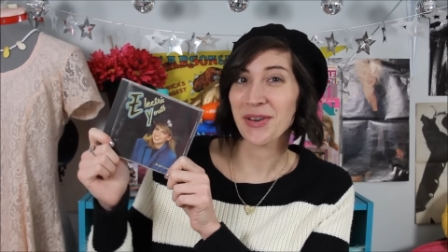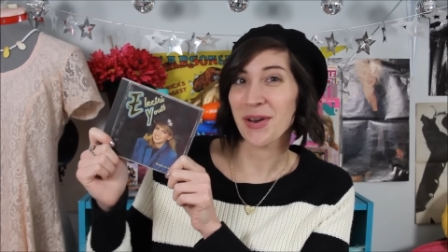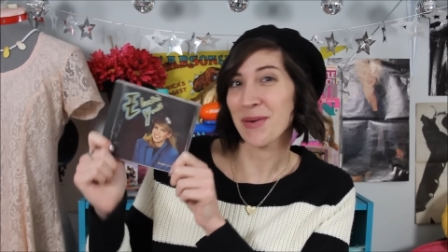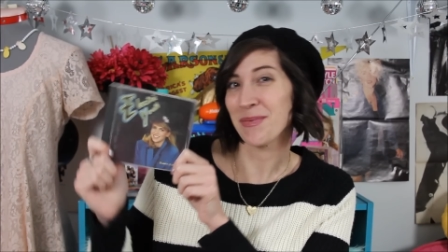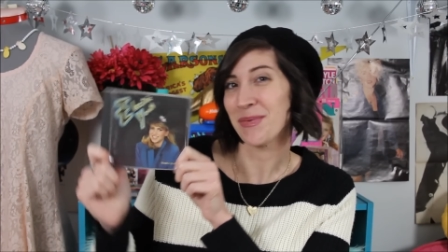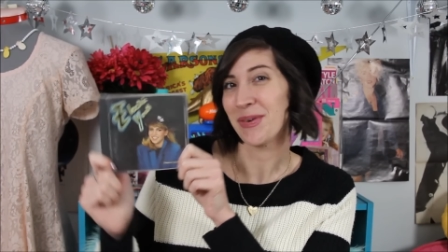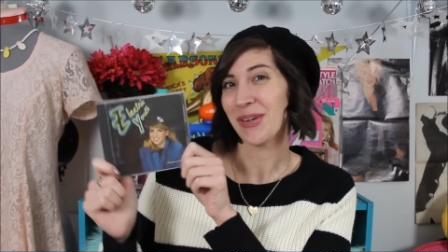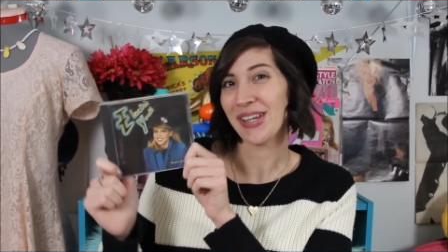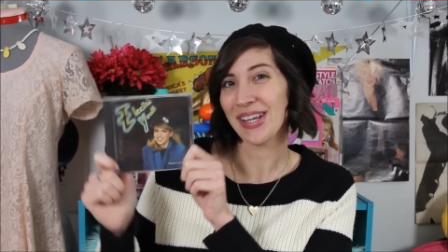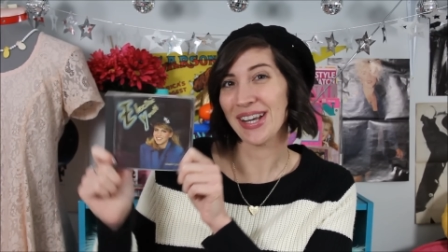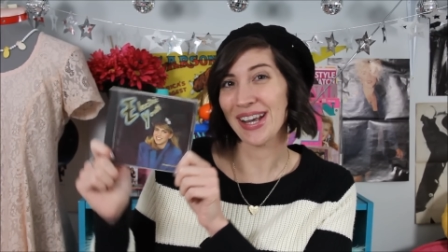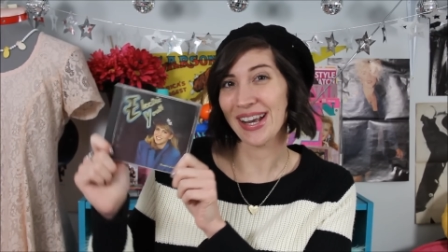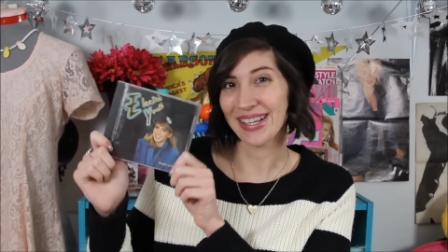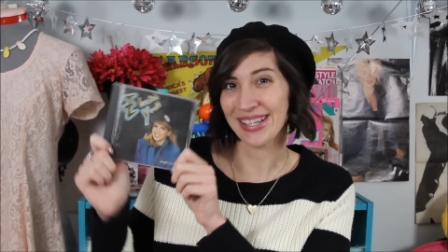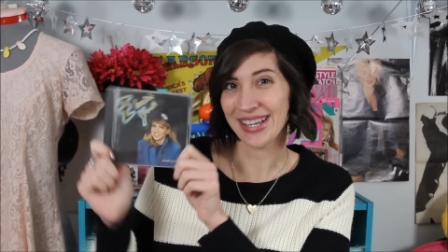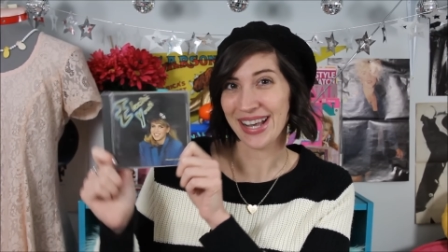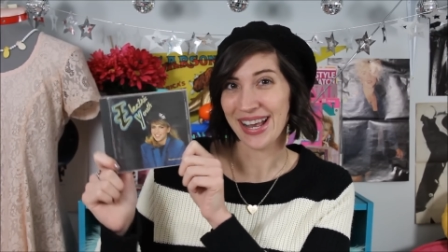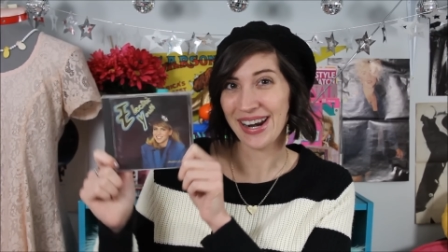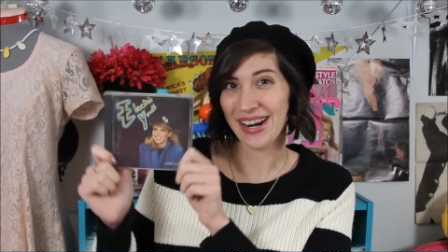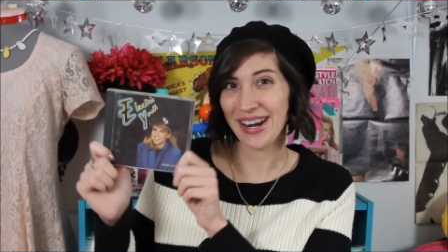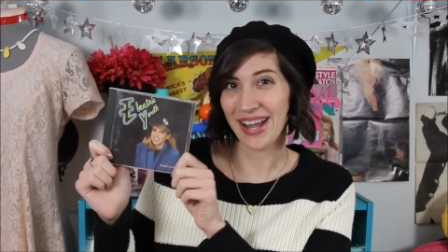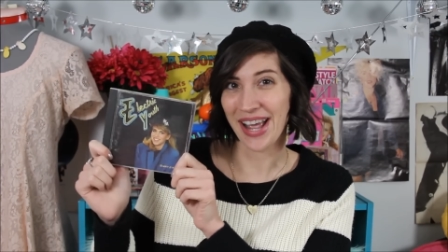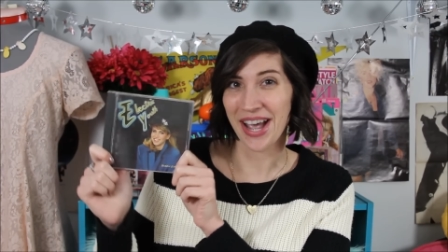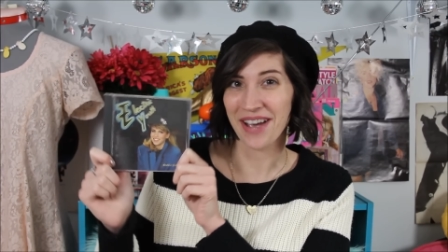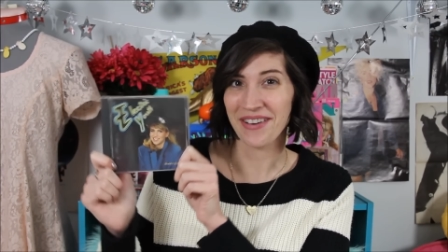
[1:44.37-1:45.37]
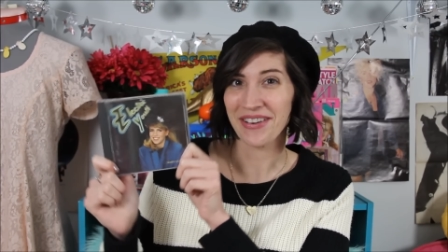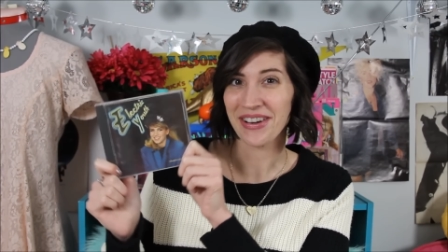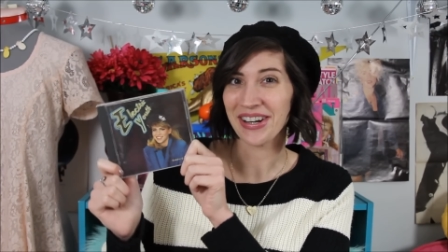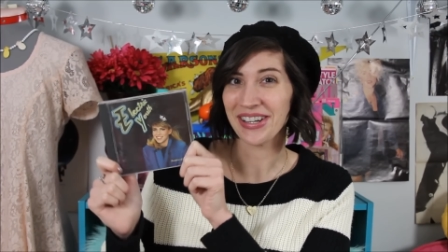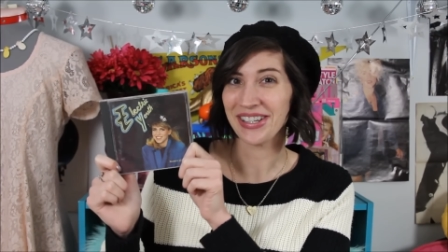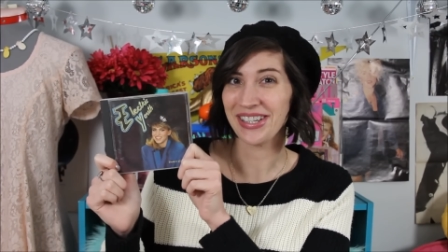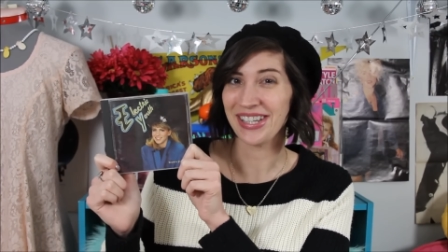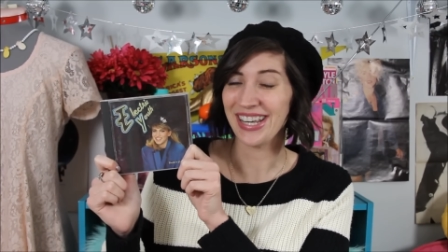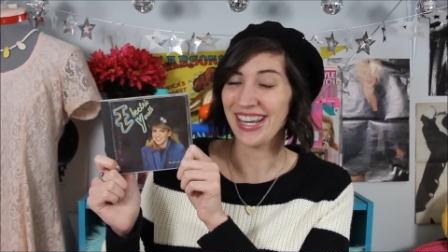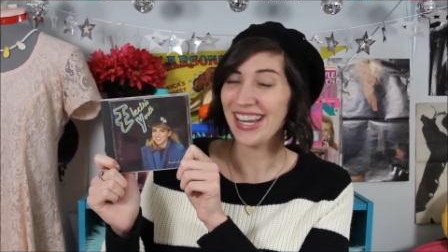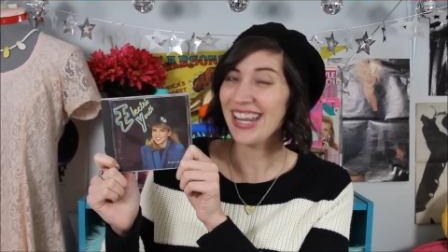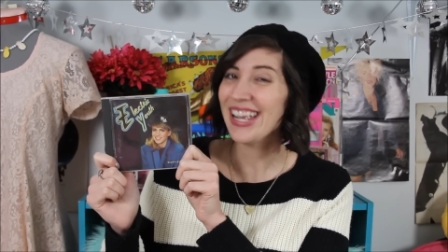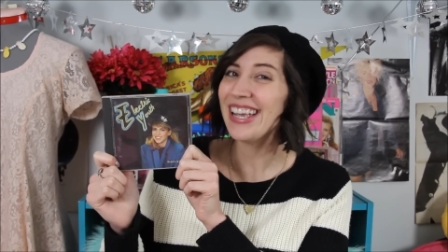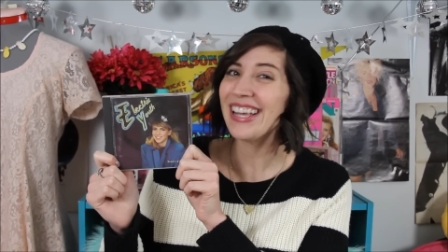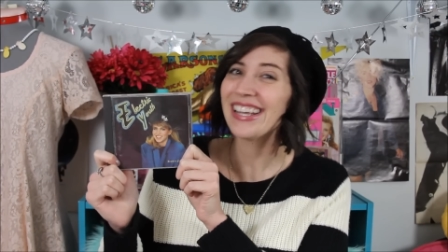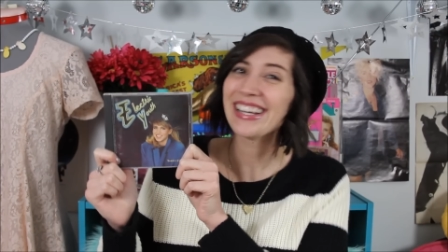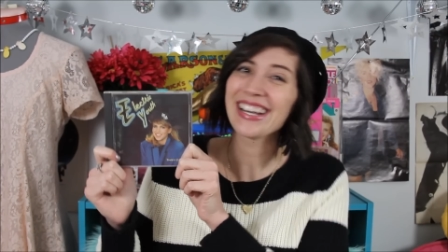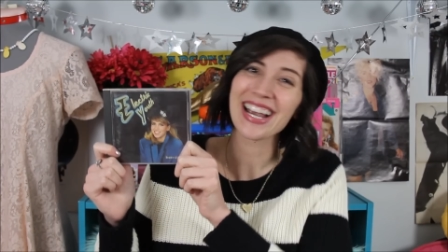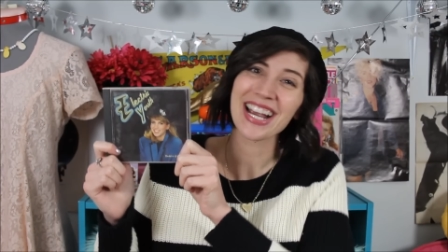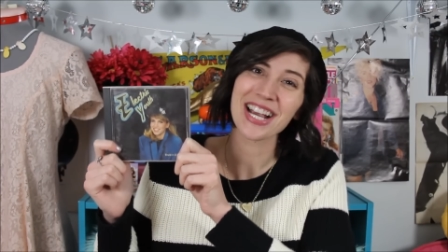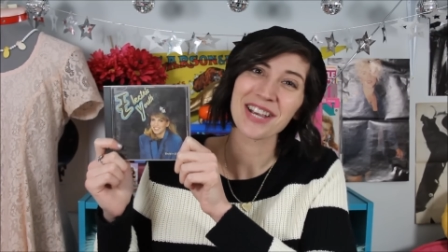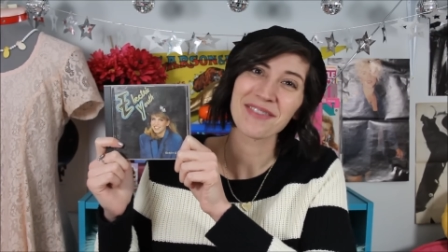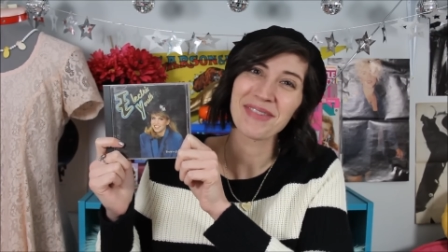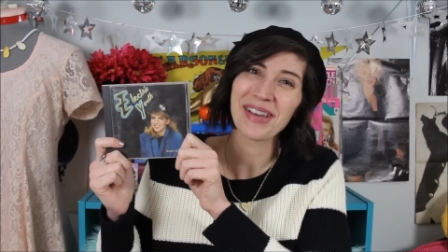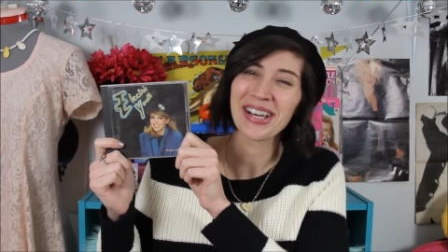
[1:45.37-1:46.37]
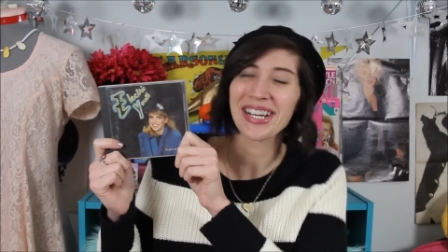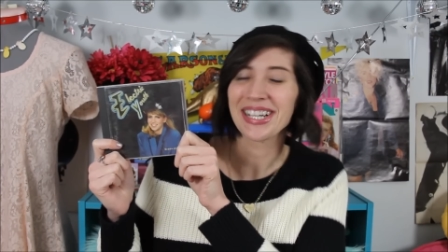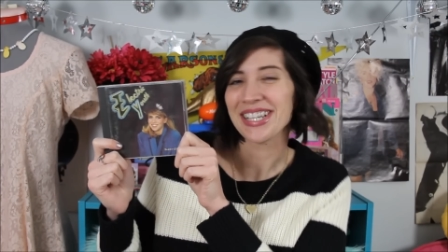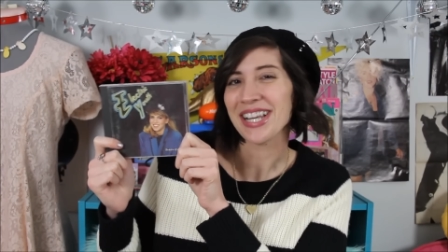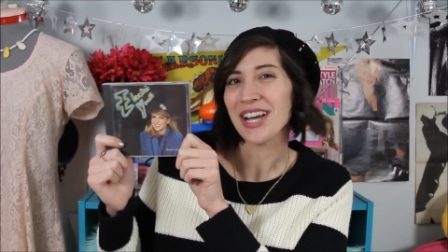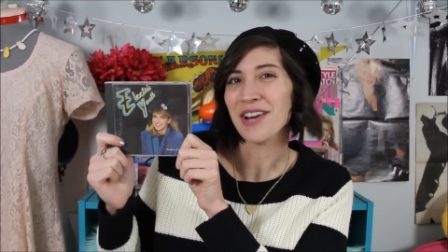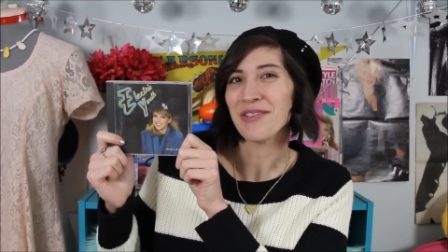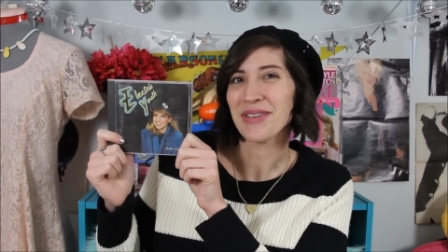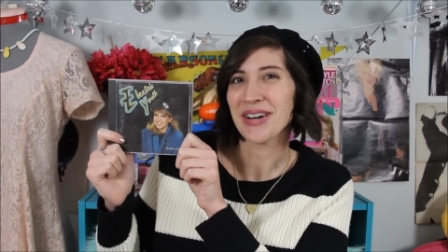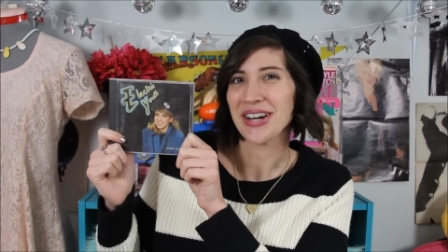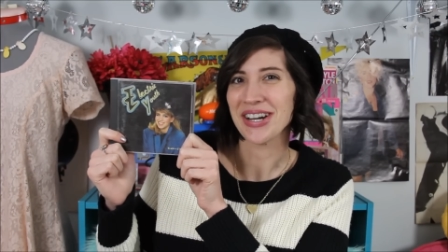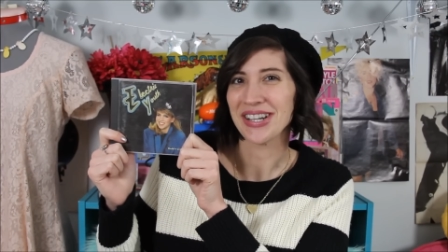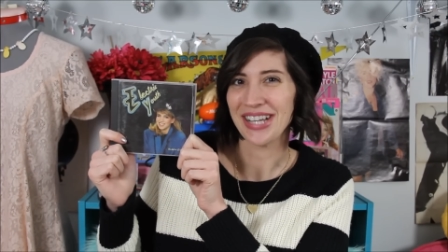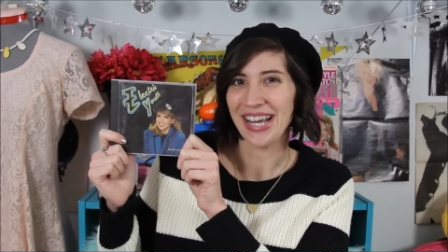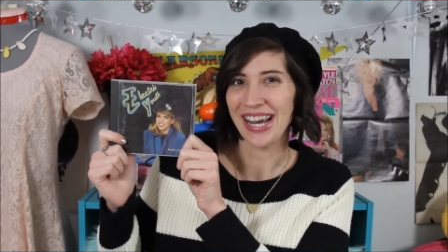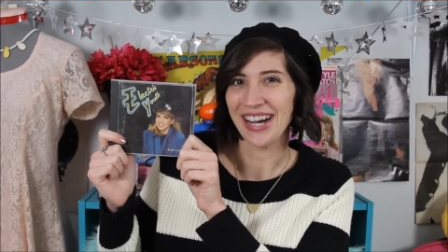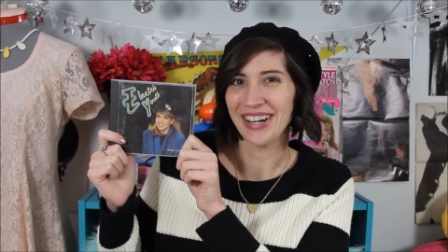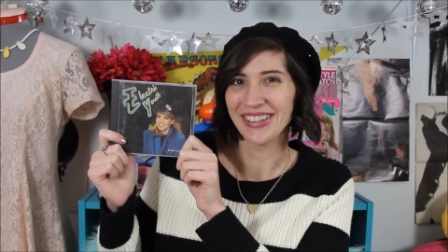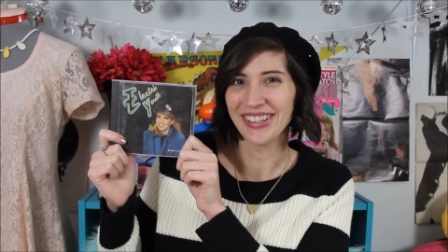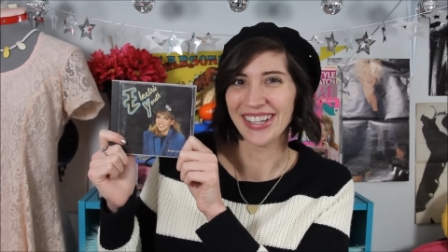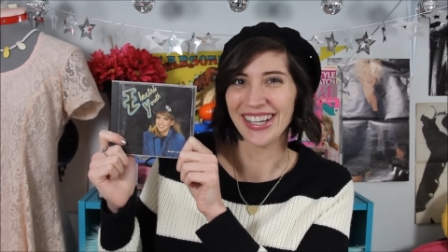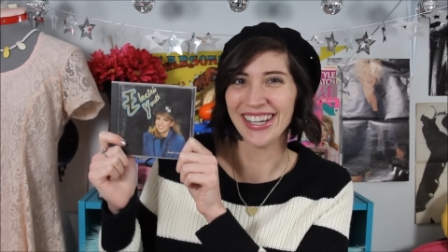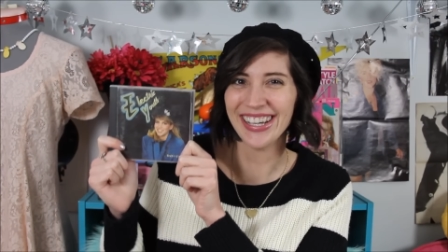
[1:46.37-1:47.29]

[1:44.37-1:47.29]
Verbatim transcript: so I'm really excited to have it on CD in case my cassette wears out.